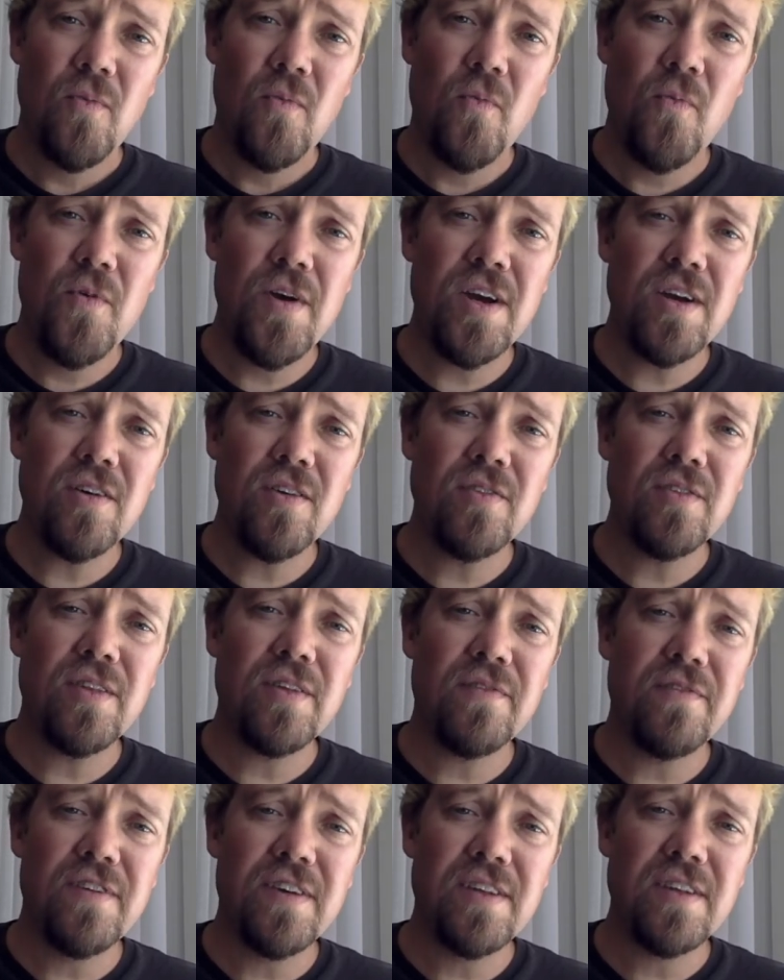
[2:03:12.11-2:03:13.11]
We're the
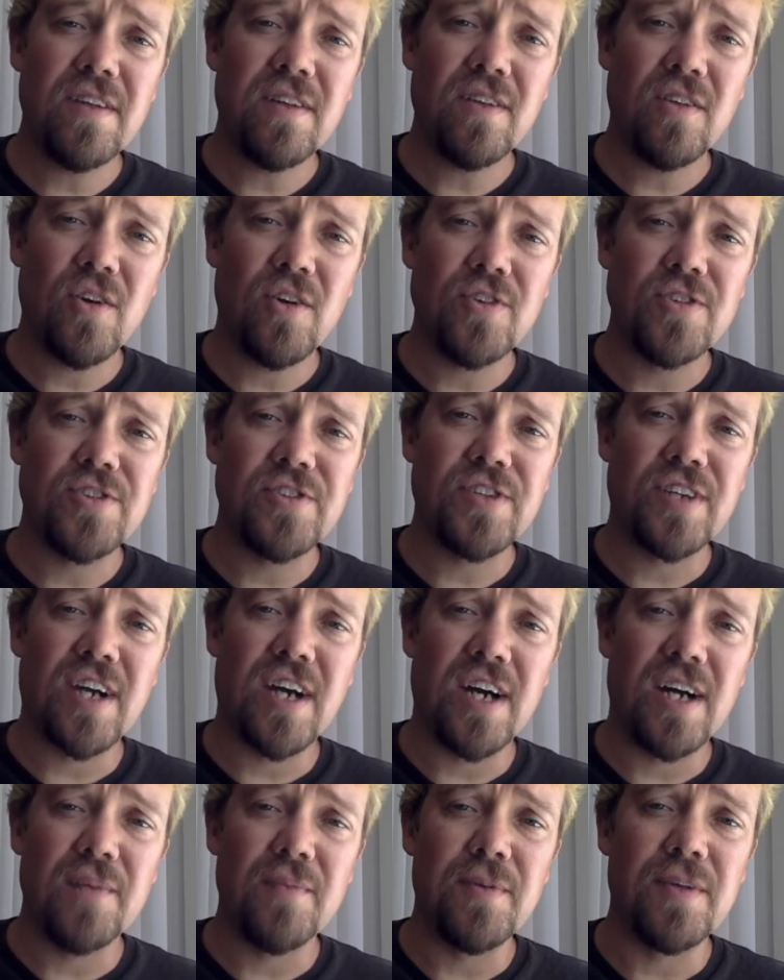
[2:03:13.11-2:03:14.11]
fifth largest
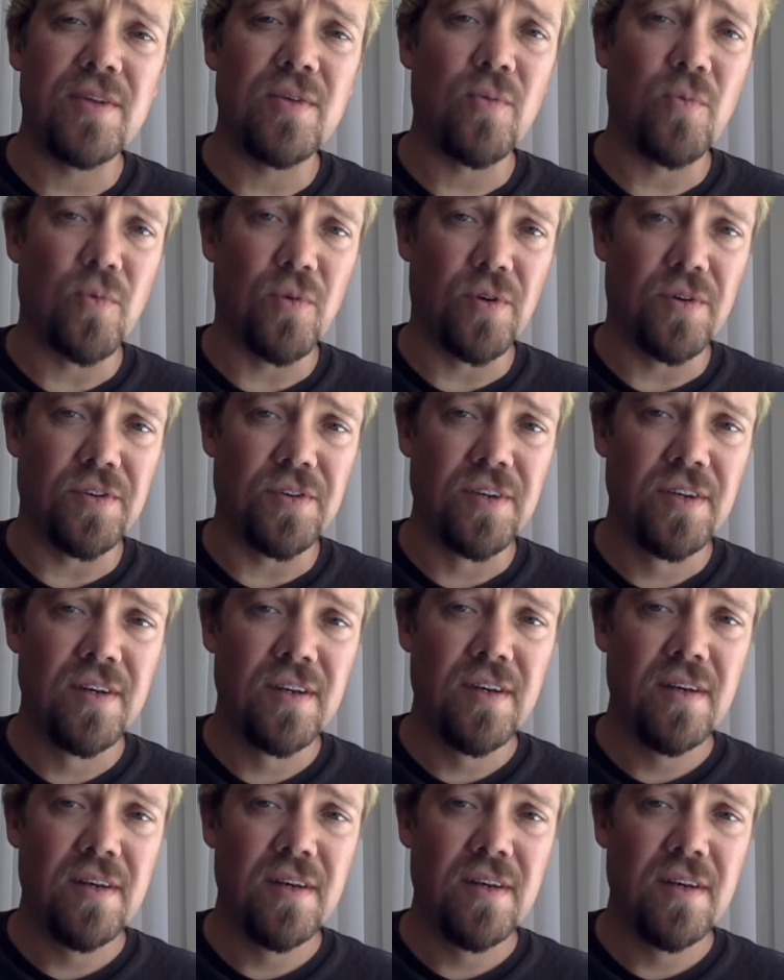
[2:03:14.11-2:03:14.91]
economy in the world,